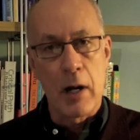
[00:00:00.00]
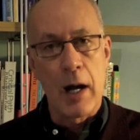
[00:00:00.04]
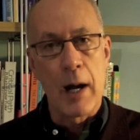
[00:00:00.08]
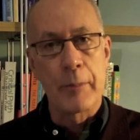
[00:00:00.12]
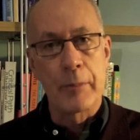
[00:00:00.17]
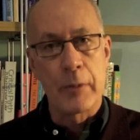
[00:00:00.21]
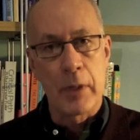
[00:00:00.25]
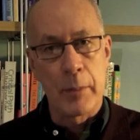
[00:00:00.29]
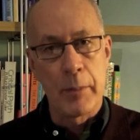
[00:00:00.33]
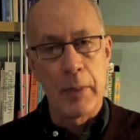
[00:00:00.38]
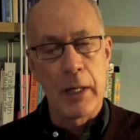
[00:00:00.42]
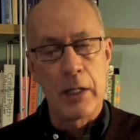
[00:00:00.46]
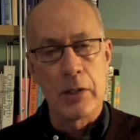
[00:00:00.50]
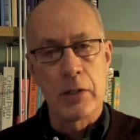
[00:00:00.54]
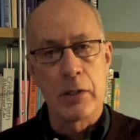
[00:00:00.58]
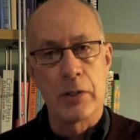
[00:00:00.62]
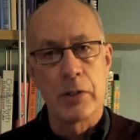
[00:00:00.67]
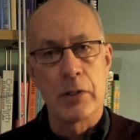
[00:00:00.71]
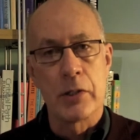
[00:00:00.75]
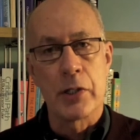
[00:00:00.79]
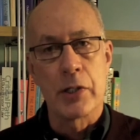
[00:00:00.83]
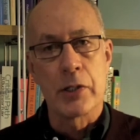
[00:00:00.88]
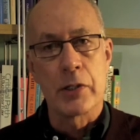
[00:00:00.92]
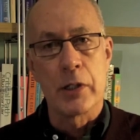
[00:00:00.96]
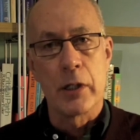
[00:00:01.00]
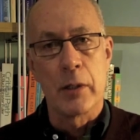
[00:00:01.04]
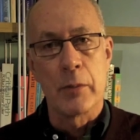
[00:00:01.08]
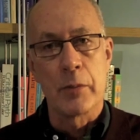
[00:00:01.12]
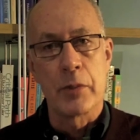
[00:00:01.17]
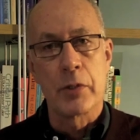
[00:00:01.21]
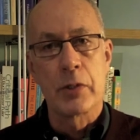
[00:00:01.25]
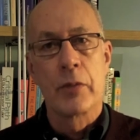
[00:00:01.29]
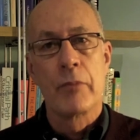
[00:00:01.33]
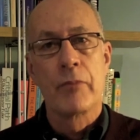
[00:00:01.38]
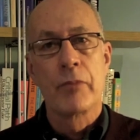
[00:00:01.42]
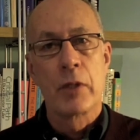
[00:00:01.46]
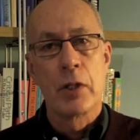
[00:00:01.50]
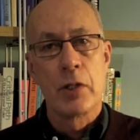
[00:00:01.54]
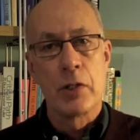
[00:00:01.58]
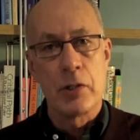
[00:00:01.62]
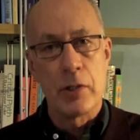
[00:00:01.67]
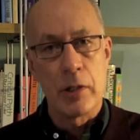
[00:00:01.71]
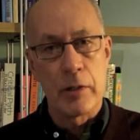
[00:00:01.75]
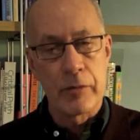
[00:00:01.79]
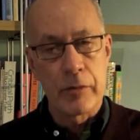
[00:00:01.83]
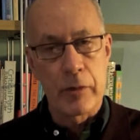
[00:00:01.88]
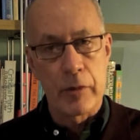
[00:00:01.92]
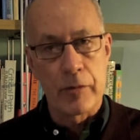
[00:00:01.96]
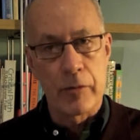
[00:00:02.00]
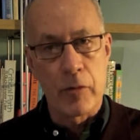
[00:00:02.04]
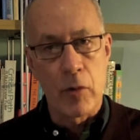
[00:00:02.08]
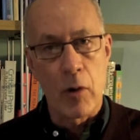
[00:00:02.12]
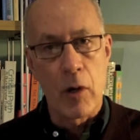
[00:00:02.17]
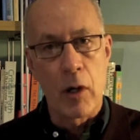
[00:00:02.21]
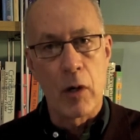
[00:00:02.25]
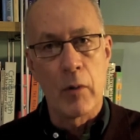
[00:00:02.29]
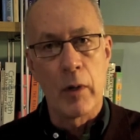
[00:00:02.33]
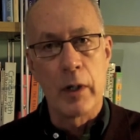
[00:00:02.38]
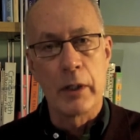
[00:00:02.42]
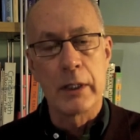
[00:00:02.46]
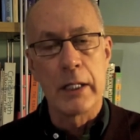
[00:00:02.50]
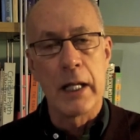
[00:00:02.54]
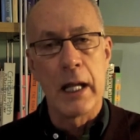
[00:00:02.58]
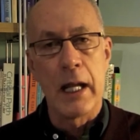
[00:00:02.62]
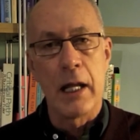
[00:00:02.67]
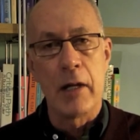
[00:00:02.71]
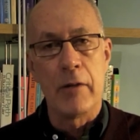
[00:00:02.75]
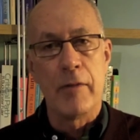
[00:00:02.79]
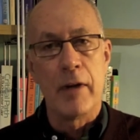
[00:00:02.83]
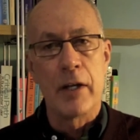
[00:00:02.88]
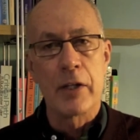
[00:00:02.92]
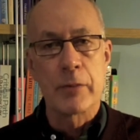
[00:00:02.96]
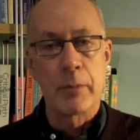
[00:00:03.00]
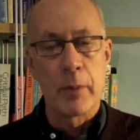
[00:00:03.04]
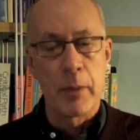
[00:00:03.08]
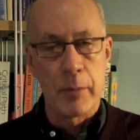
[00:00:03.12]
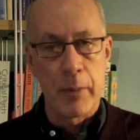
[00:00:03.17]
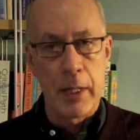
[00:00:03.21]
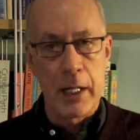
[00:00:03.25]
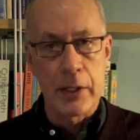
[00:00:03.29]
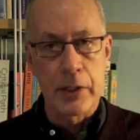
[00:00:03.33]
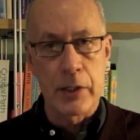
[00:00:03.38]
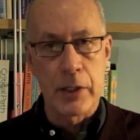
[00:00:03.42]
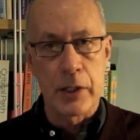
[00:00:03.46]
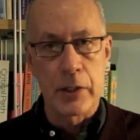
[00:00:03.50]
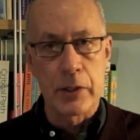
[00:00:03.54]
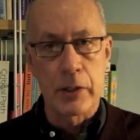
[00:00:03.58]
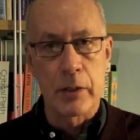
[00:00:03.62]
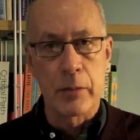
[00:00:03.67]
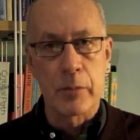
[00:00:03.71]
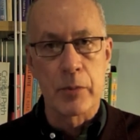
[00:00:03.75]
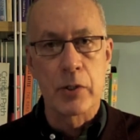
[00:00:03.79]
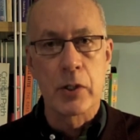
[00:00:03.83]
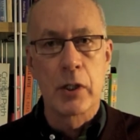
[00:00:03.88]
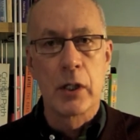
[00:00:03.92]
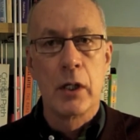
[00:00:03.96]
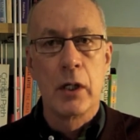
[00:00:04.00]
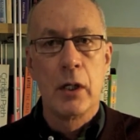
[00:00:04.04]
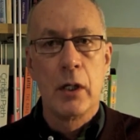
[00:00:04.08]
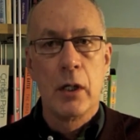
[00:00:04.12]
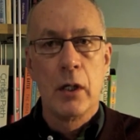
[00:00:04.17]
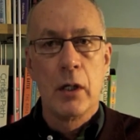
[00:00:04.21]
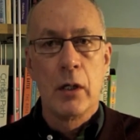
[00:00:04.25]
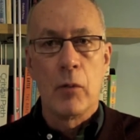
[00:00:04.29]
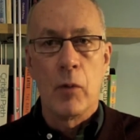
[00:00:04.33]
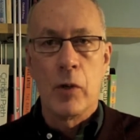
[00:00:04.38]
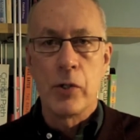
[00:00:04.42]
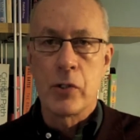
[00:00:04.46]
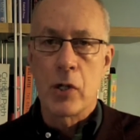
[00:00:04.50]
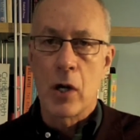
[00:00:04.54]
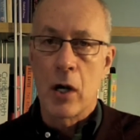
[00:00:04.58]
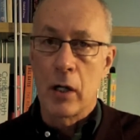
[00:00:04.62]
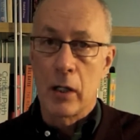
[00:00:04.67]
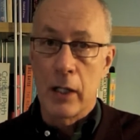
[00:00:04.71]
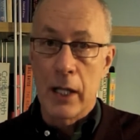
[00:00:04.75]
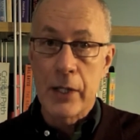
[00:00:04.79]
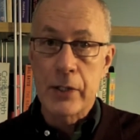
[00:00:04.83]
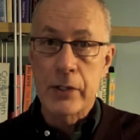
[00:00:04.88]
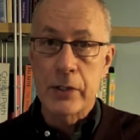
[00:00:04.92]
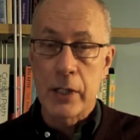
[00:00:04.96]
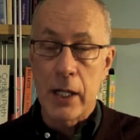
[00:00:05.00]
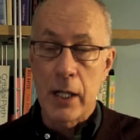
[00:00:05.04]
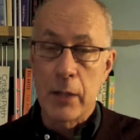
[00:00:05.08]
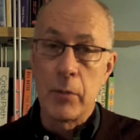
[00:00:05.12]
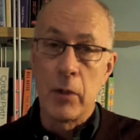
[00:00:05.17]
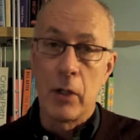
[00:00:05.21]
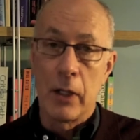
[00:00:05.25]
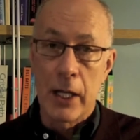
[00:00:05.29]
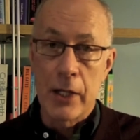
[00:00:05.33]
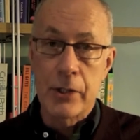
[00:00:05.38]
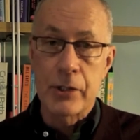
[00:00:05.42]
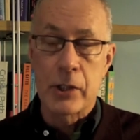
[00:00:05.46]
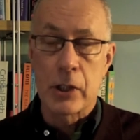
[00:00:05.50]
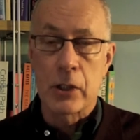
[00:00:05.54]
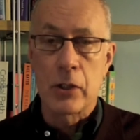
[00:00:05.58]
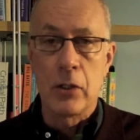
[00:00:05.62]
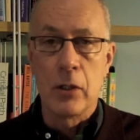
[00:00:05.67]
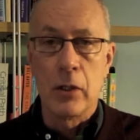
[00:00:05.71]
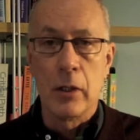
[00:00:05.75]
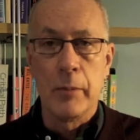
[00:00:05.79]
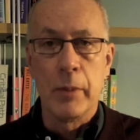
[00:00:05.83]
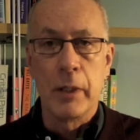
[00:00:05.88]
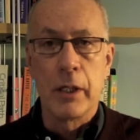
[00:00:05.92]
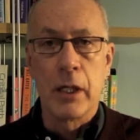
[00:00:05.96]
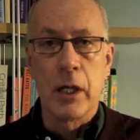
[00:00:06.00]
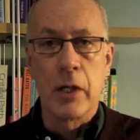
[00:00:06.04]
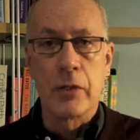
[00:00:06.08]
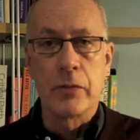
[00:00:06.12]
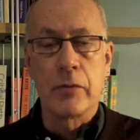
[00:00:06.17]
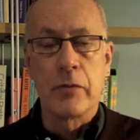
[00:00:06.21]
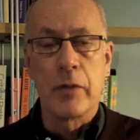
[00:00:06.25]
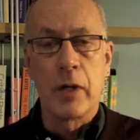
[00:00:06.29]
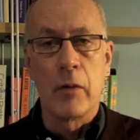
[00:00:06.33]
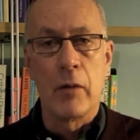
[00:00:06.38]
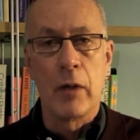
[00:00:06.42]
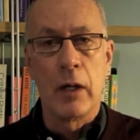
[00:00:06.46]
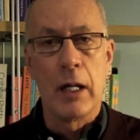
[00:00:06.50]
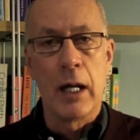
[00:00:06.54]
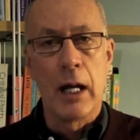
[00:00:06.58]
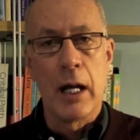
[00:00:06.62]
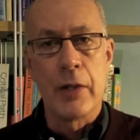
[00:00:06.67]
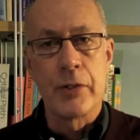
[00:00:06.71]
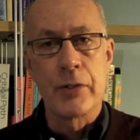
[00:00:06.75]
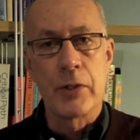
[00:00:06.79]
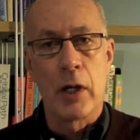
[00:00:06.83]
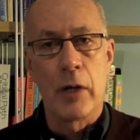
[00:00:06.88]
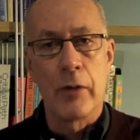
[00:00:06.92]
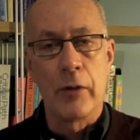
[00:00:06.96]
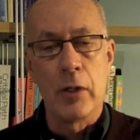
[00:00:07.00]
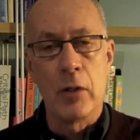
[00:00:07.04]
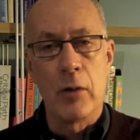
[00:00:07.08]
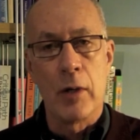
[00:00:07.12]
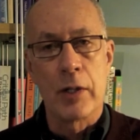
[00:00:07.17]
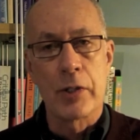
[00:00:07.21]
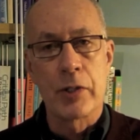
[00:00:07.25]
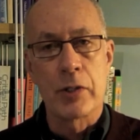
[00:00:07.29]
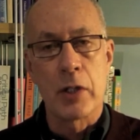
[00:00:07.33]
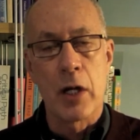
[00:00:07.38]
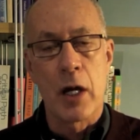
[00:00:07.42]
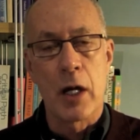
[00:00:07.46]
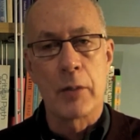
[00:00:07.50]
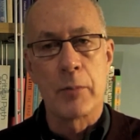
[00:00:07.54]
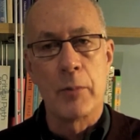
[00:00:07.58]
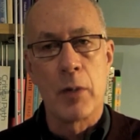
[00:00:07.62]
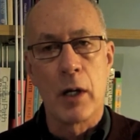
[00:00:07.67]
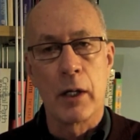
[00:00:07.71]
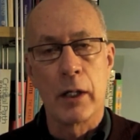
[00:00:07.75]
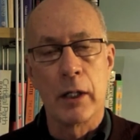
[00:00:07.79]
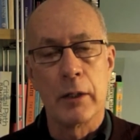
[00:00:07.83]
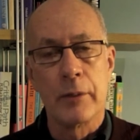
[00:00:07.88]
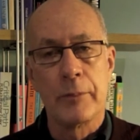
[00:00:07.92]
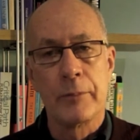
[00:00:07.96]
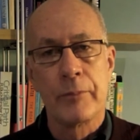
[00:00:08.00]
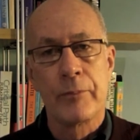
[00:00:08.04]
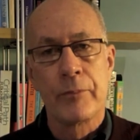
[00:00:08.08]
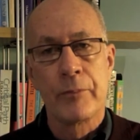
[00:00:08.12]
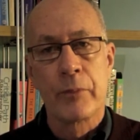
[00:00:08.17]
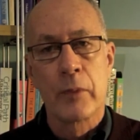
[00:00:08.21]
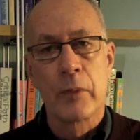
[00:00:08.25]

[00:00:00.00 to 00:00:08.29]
drop their pension systems, shift to 401k investment-based systems, which are less stable, less secure because of their reliance on the U.S. stock market.